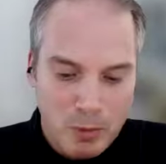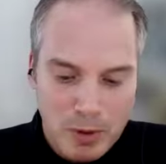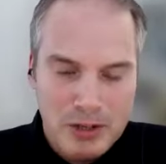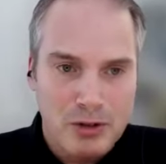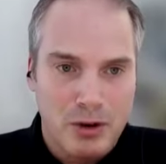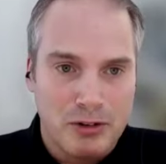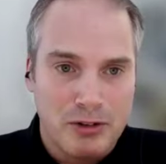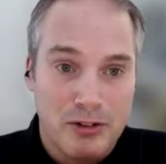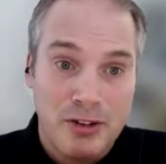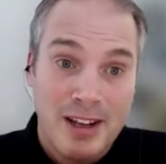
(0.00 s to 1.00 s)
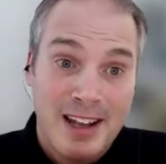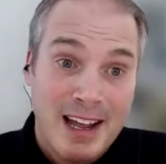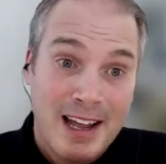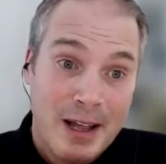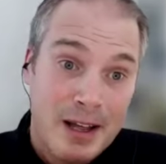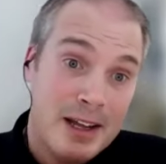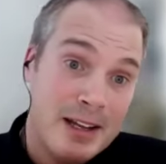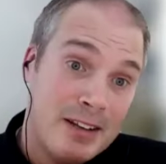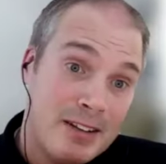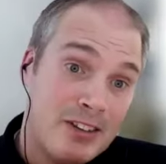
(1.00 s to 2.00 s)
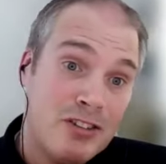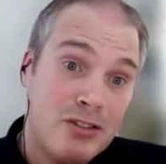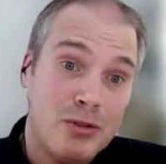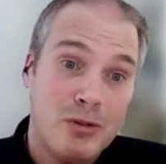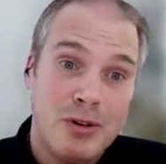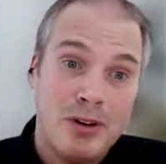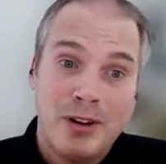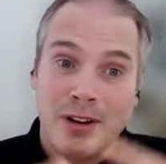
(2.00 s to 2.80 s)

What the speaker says: resources. In addition to